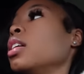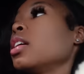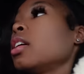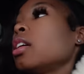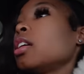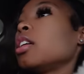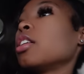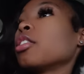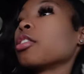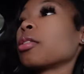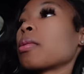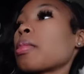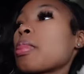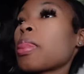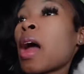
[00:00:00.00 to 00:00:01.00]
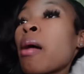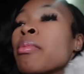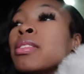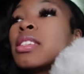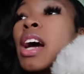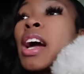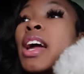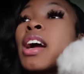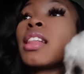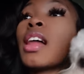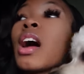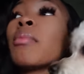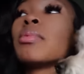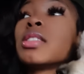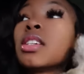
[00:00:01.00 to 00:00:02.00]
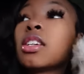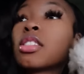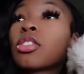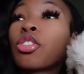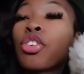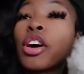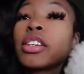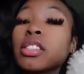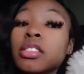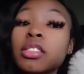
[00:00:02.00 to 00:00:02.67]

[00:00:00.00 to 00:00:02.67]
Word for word: in here. Now I be, I can't lie, I be seeing some crazy